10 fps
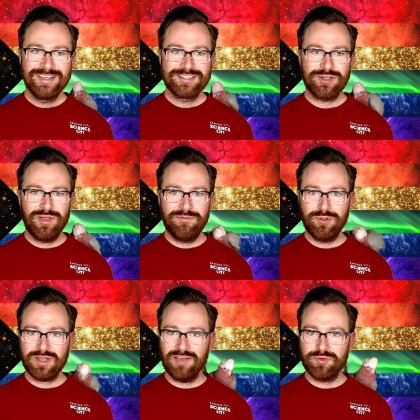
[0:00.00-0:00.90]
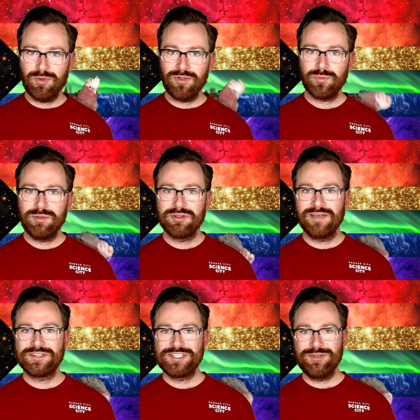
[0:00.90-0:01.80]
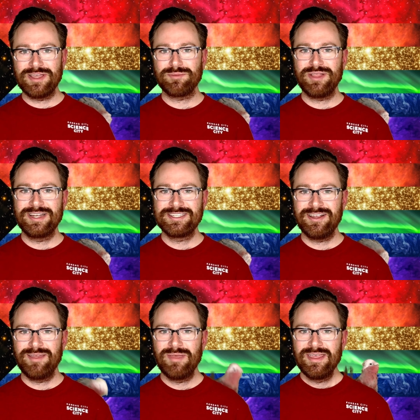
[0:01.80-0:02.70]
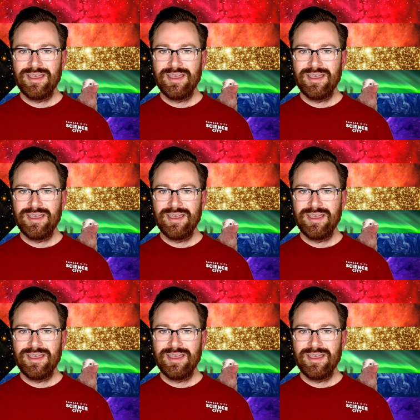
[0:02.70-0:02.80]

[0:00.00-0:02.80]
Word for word: So if you're comfortable, we would love to see you at the planetarium.